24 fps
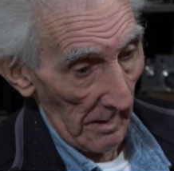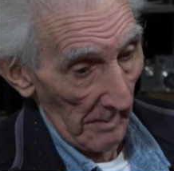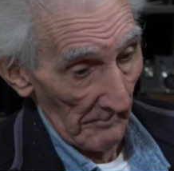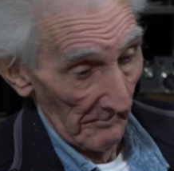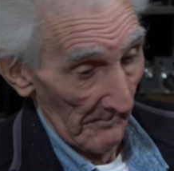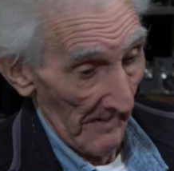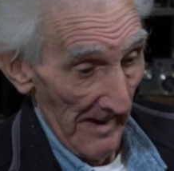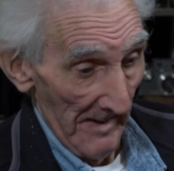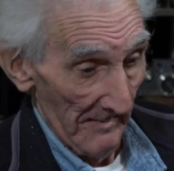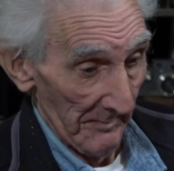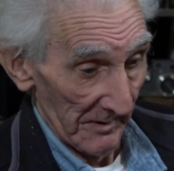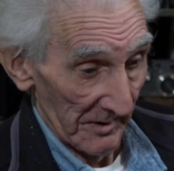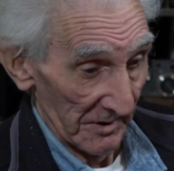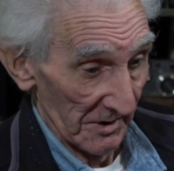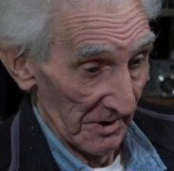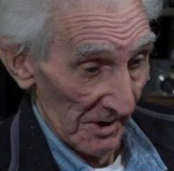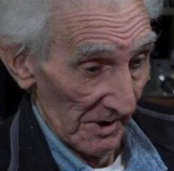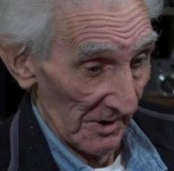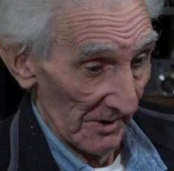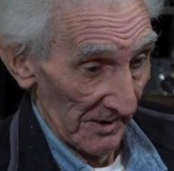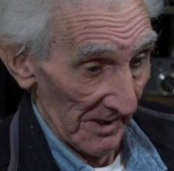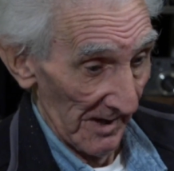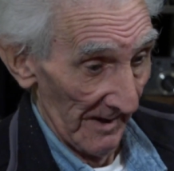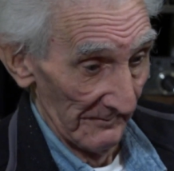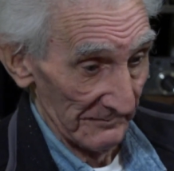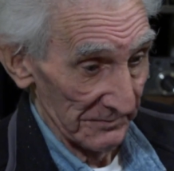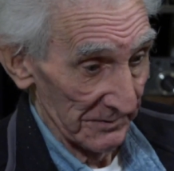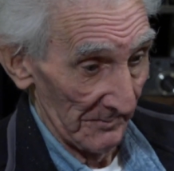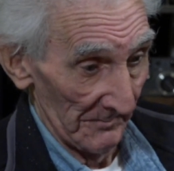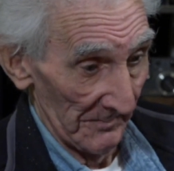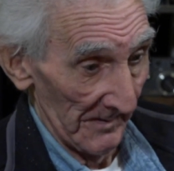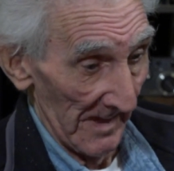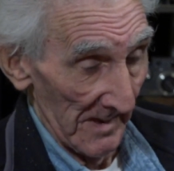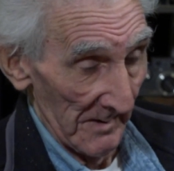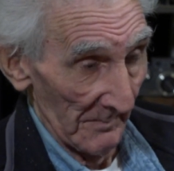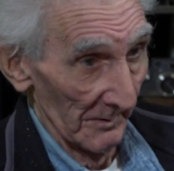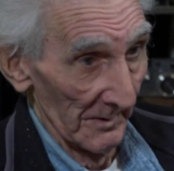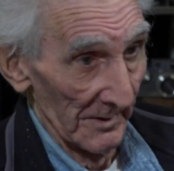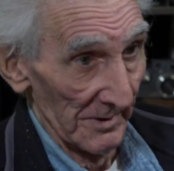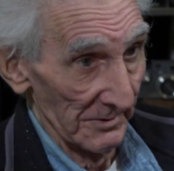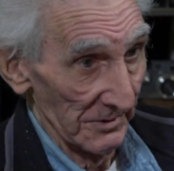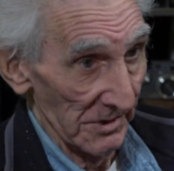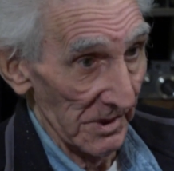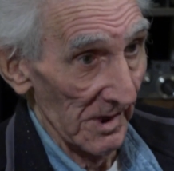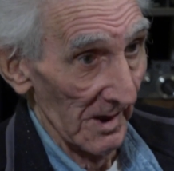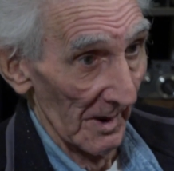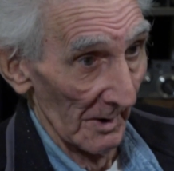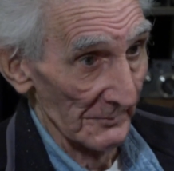maybe good enough to play with,
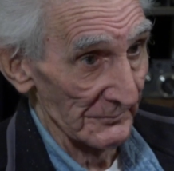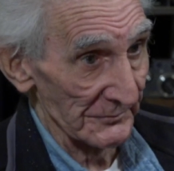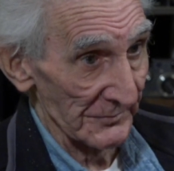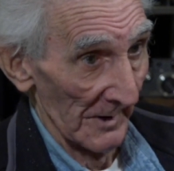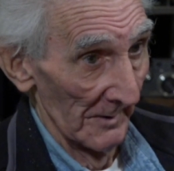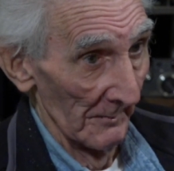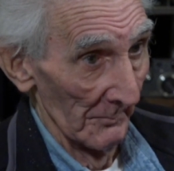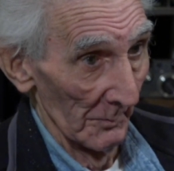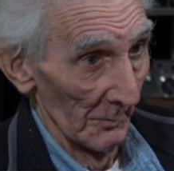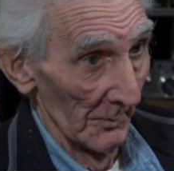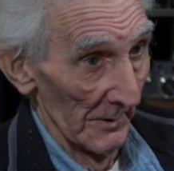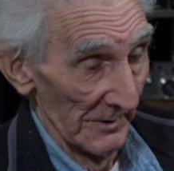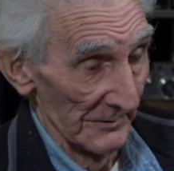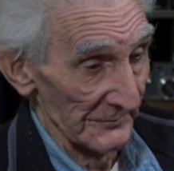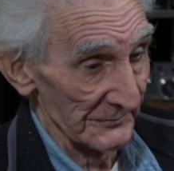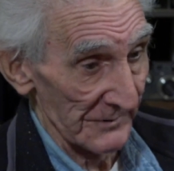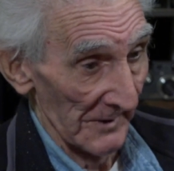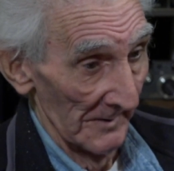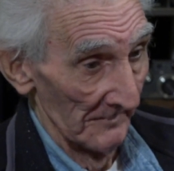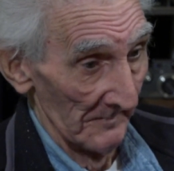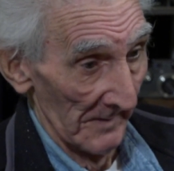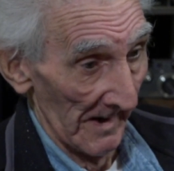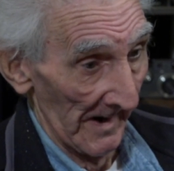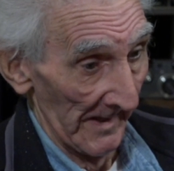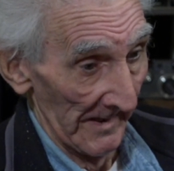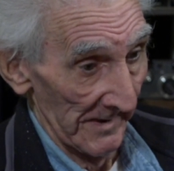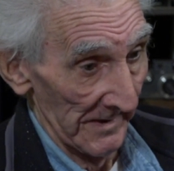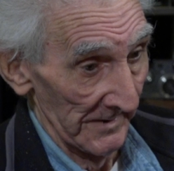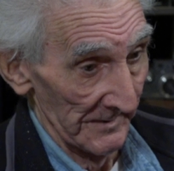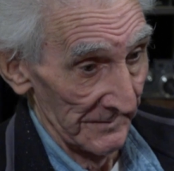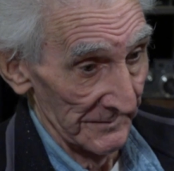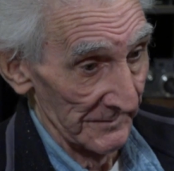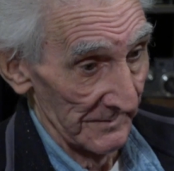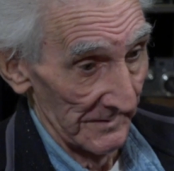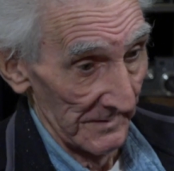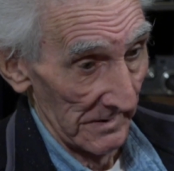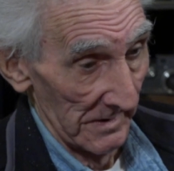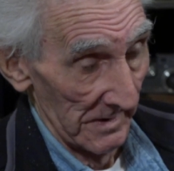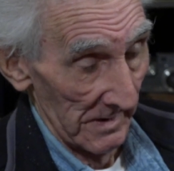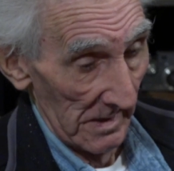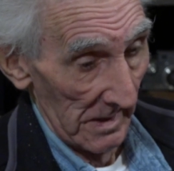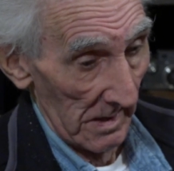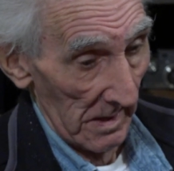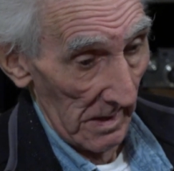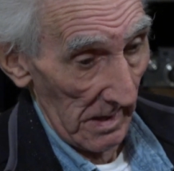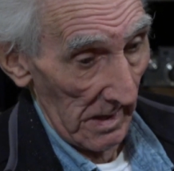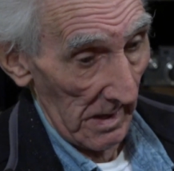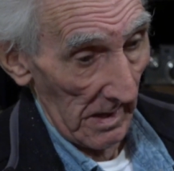with somebody.
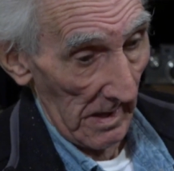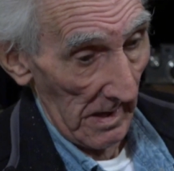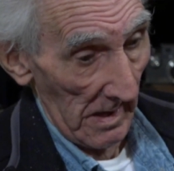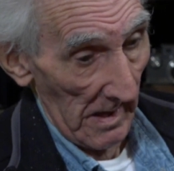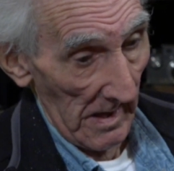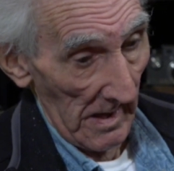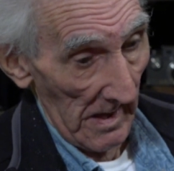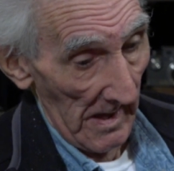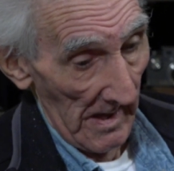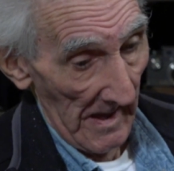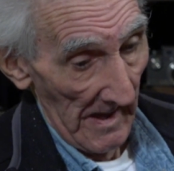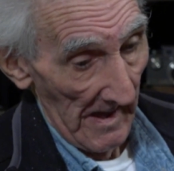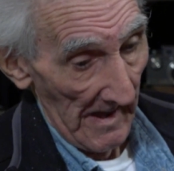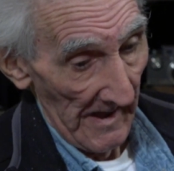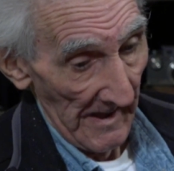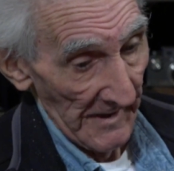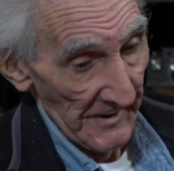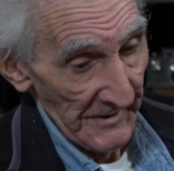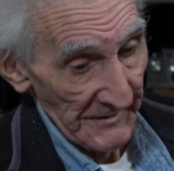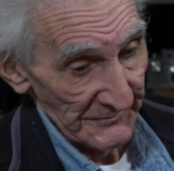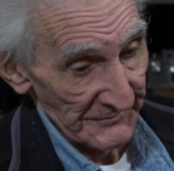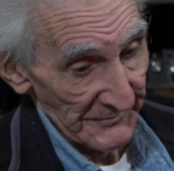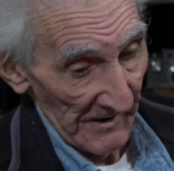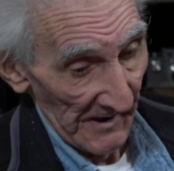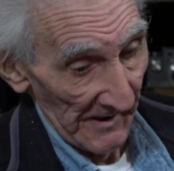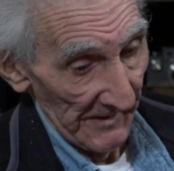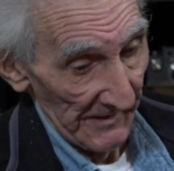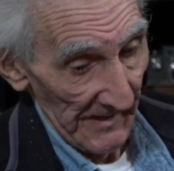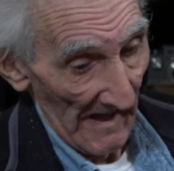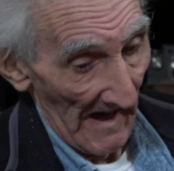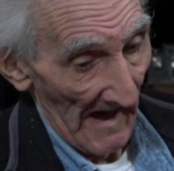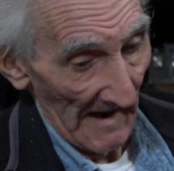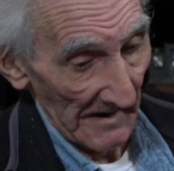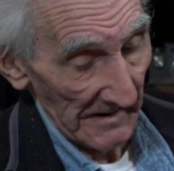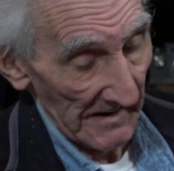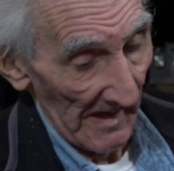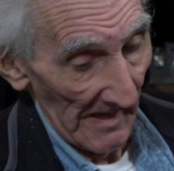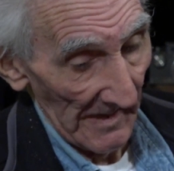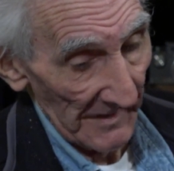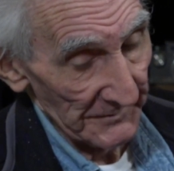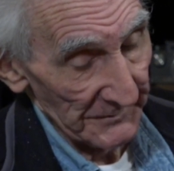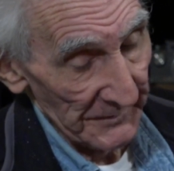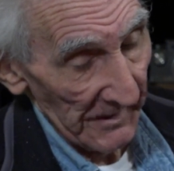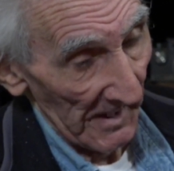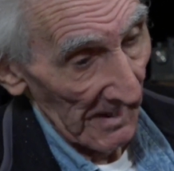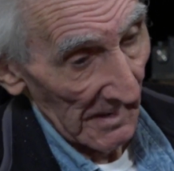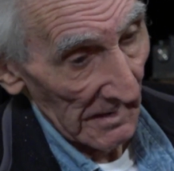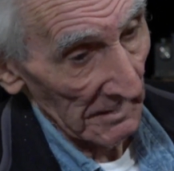And he said, I got a
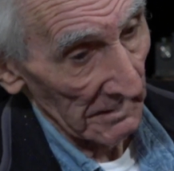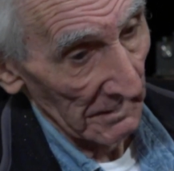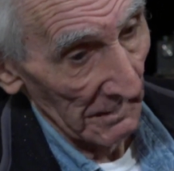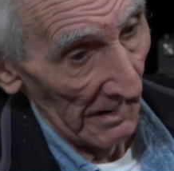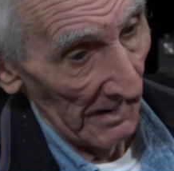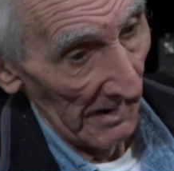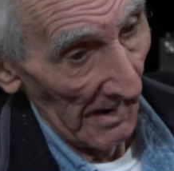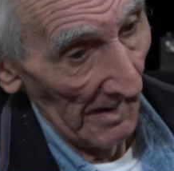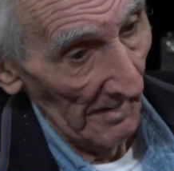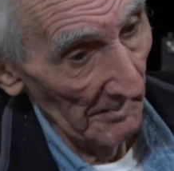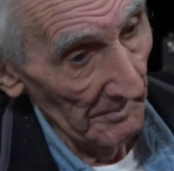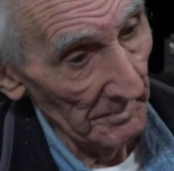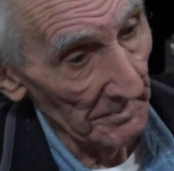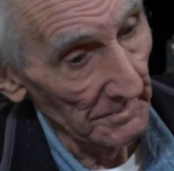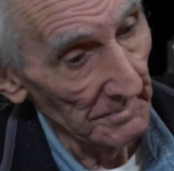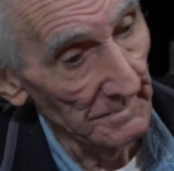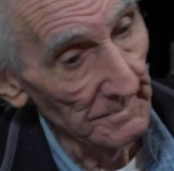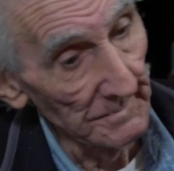telegram